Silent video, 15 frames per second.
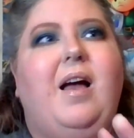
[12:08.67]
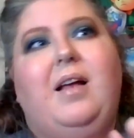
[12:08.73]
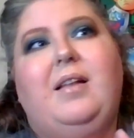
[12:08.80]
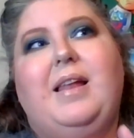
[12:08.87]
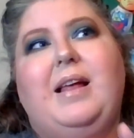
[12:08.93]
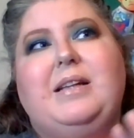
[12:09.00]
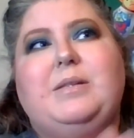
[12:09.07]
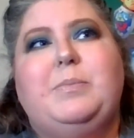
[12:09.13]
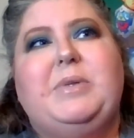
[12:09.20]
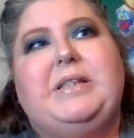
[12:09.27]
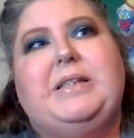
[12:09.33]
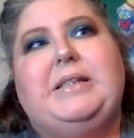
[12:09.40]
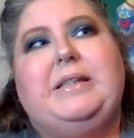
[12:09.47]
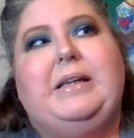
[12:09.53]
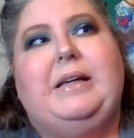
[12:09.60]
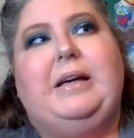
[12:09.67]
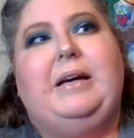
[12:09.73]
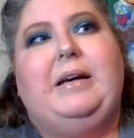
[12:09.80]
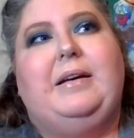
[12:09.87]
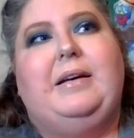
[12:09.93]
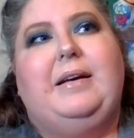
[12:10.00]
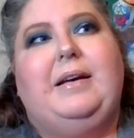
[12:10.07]
Let me
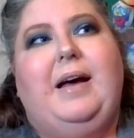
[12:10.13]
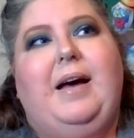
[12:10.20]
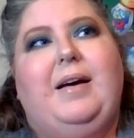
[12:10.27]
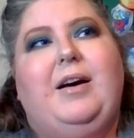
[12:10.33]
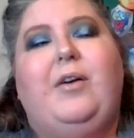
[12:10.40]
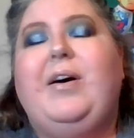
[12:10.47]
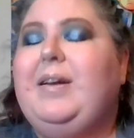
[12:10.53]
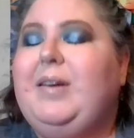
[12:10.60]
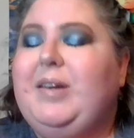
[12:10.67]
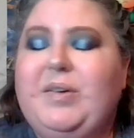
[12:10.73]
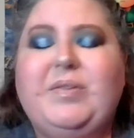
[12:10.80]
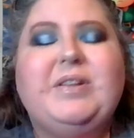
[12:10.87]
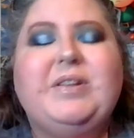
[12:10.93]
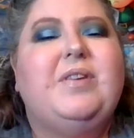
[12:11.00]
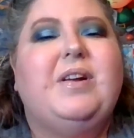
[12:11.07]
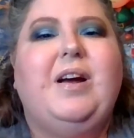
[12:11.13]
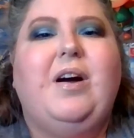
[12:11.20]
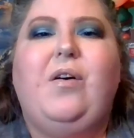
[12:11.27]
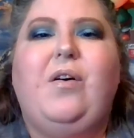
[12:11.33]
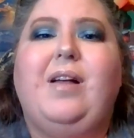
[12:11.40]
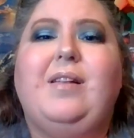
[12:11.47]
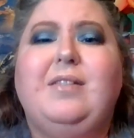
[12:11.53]
see. Go ahead and give this
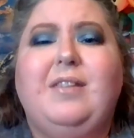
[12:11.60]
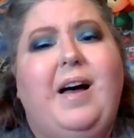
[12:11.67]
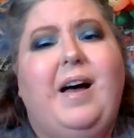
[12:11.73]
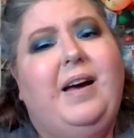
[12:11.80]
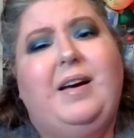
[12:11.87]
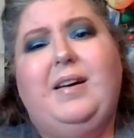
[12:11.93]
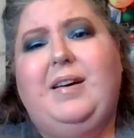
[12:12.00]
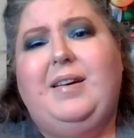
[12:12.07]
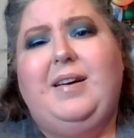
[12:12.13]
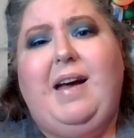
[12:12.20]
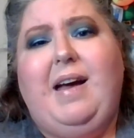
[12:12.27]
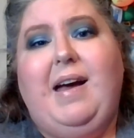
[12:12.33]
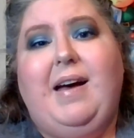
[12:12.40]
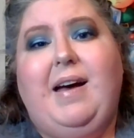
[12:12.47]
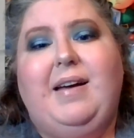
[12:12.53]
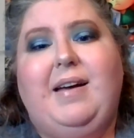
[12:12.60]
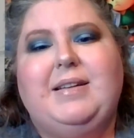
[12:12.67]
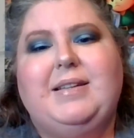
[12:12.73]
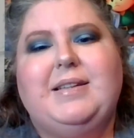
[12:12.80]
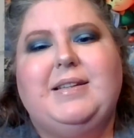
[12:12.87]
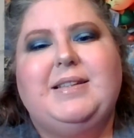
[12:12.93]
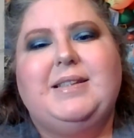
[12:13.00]
video a like
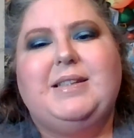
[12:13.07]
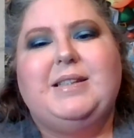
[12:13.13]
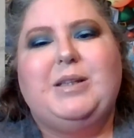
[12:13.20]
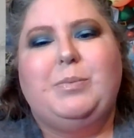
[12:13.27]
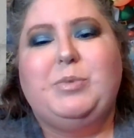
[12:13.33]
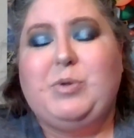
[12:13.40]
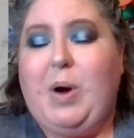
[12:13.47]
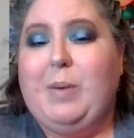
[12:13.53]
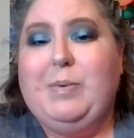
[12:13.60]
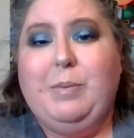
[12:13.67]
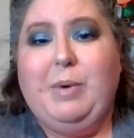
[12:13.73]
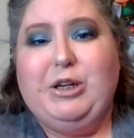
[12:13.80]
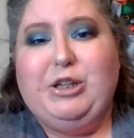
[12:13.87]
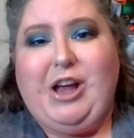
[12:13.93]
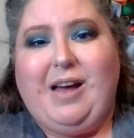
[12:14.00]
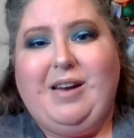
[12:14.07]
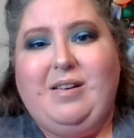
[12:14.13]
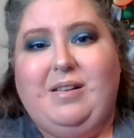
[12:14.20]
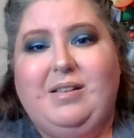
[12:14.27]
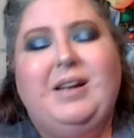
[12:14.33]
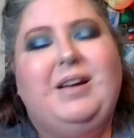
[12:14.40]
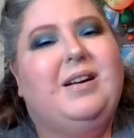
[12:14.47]
and subscribe to my
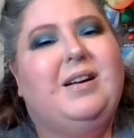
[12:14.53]
channel.